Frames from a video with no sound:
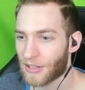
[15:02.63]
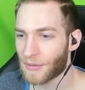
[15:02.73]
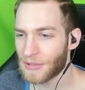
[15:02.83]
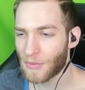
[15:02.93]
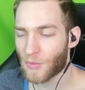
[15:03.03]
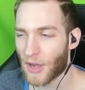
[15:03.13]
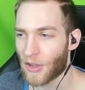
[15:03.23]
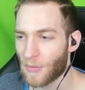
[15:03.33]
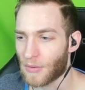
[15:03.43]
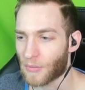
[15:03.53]
That was on
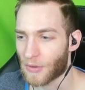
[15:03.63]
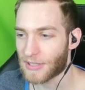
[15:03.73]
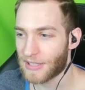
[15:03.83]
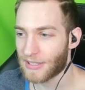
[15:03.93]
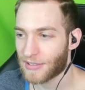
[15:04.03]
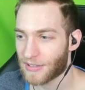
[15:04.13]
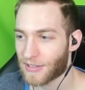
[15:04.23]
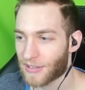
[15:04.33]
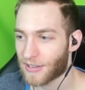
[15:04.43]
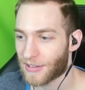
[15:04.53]
Wyoming, was it?
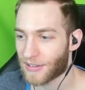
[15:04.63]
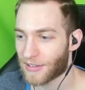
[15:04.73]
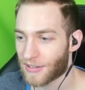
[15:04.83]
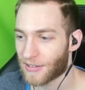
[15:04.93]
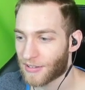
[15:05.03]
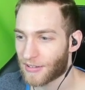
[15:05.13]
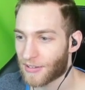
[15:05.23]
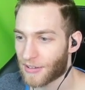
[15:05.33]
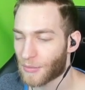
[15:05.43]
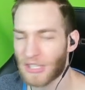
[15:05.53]
Fall back, Agent
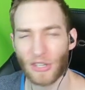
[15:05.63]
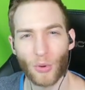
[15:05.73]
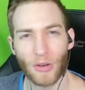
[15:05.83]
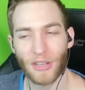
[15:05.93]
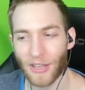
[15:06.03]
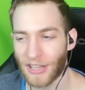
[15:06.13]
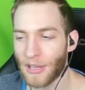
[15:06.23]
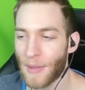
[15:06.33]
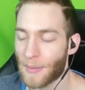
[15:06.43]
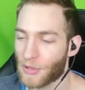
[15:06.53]
Carolina. Was it York? I
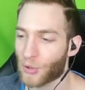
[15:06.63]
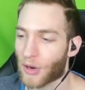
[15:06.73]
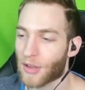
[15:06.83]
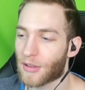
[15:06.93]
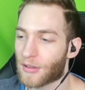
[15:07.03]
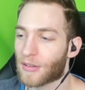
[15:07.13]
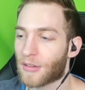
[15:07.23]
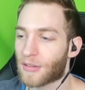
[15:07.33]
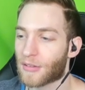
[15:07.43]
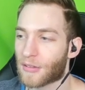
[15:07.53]
think it might have been York.
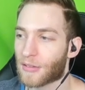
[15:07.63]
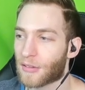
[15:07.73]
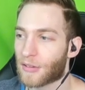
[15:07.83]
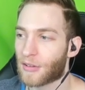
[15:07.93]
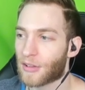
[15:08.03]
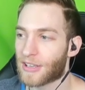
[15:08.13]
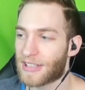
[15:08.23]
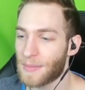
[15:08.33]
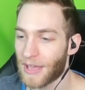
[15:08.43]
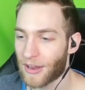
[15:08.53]
Because
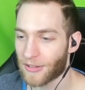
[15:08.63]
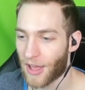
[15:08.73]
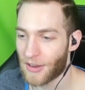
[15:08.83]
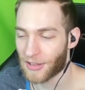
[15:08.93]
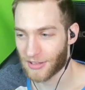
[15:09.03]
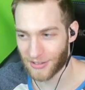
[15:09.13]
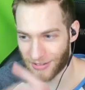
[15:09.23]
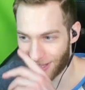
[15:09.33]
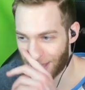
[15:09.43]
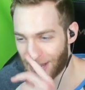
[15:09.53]
him and Carolina,
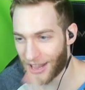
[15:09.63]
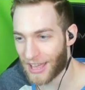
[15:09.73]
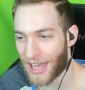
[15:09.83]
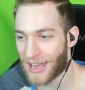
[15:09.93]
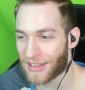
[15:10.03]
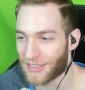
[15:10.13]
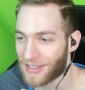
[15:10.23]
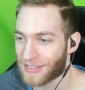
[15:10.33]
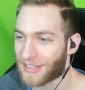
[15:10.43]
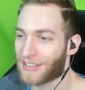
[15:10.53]
they kind of like had a
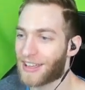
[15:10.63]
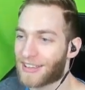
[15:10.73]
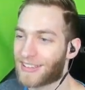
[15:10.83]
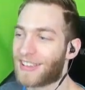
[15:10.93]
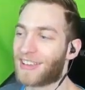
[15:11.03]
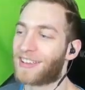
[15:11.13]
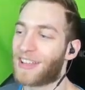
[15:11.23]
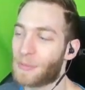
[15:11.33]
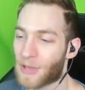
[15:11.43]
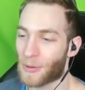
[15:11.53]
thing, didn't they?
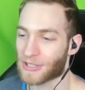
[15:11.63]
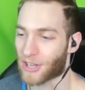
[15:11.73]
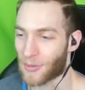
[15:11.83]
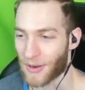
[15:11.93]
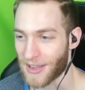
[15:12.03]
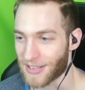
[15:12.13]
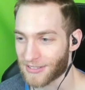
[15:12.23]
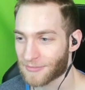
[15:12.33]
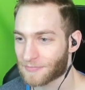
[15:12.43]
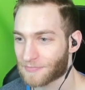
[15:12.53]
That was always heartbreaking.
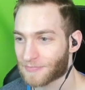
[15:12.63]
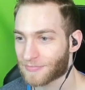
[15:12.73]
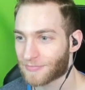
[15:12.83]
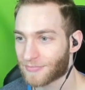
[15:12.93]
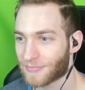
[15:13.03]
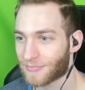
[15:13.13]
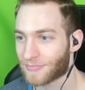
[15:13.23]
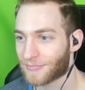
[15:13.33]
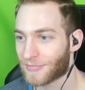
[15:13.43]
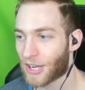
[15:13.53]

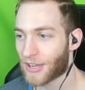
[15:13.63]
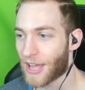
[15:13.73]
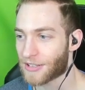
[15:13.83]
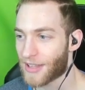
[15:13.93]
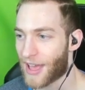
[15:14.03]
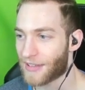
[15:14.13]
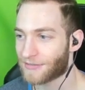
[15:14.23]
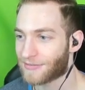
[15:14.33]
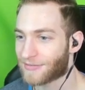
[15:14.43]
Here, catch that.